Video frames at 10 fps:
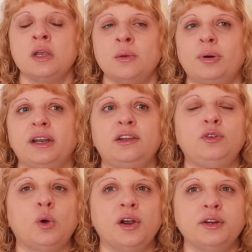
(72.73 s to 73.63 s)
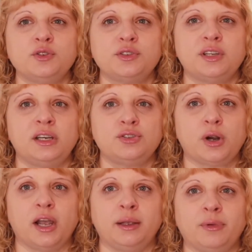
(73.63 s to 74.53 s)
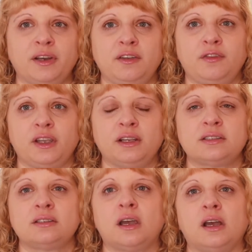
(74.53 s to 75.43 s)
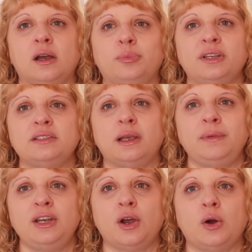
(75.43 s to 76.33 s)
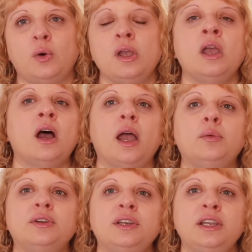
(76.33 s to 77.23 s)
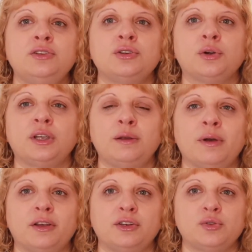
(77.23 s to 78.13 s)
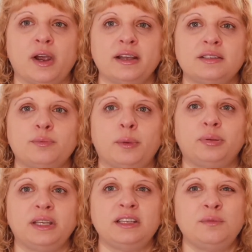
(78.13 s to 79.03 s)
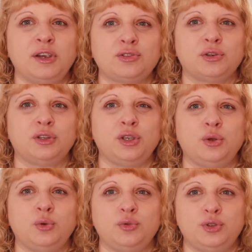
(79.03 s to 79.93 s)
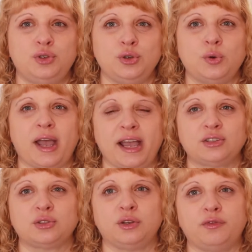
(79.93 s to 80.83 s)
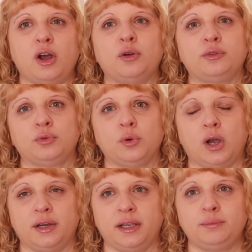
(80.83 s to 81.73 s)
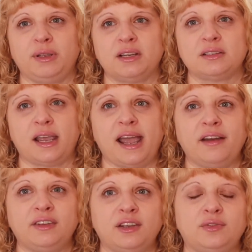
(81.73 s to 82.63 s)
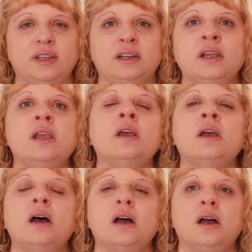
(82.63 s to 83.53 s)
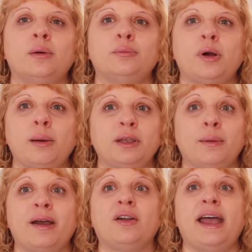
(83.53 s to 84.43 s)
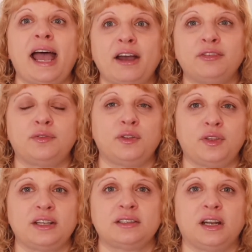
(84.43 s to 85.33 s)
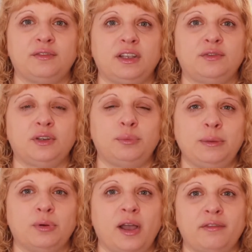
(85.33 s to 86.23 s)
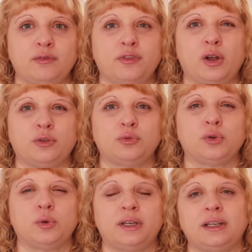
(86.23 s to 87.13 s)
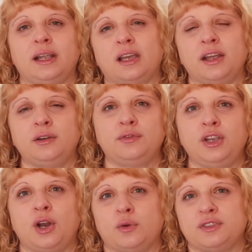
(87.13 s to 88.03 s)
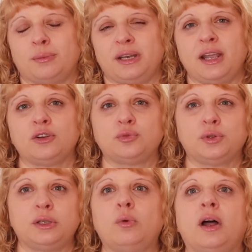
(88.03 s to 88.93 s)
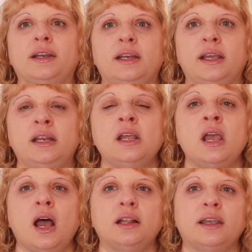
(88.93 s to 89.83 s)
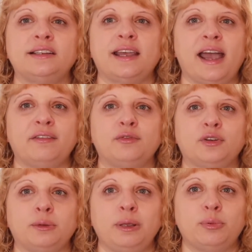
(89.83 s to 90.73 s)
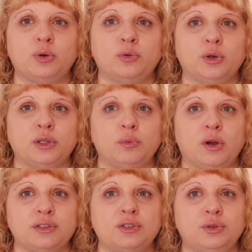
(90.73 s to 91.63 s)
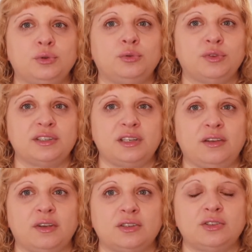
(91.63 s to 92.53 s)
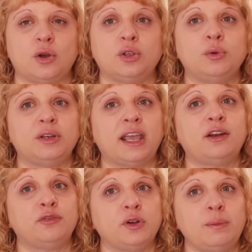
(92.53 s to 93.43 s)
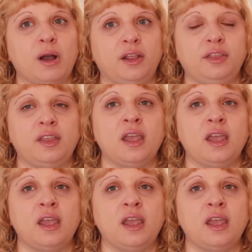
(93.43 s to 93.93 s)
But if you are interested in trying Mighty Fix, uh, please let me know. I would need your email address, but please make sure that you do actually follow through on it, because I have gifted um, probably about half of the things that I've gifted, people haven't followed through. And it, it kind of, you know, if somebody else really wanted it, I'd like to have it for the people who really want to receive it. So you would get a free month.